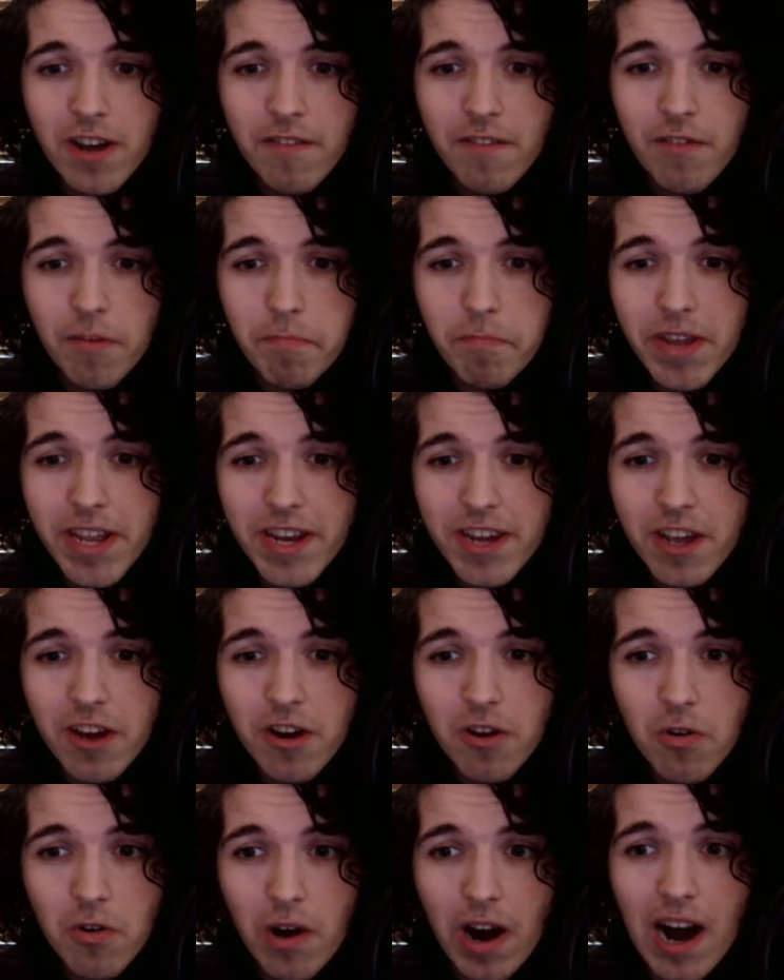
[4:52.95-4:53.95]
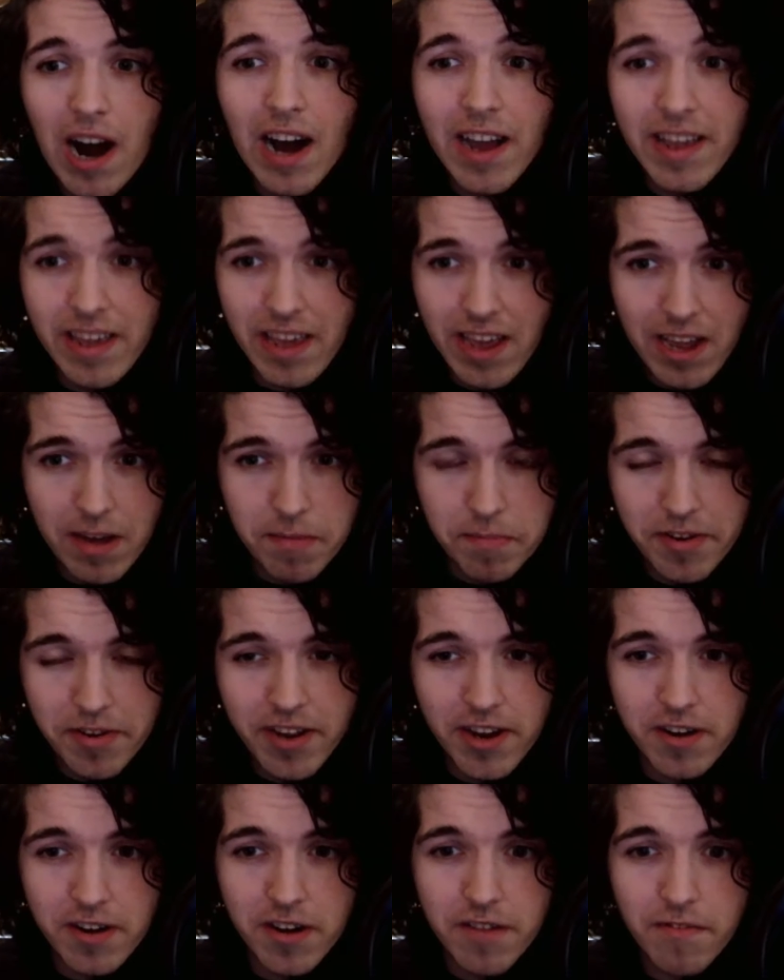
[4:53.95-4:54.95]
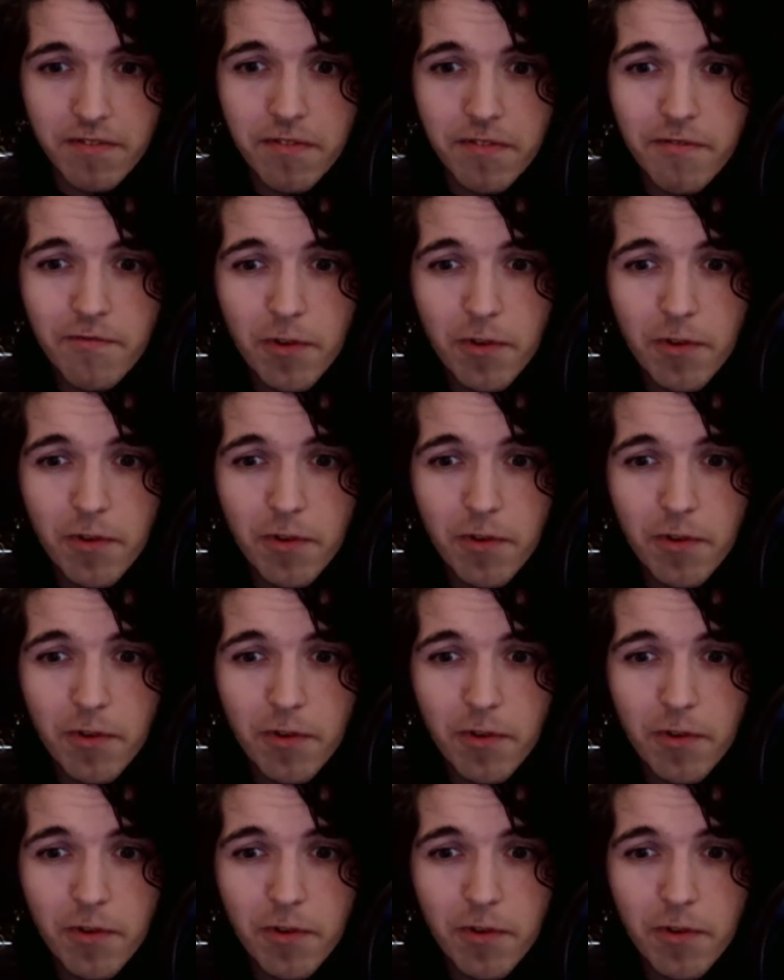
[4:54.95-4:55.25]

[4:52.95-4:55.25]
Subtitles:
Fabinho, I am scared of.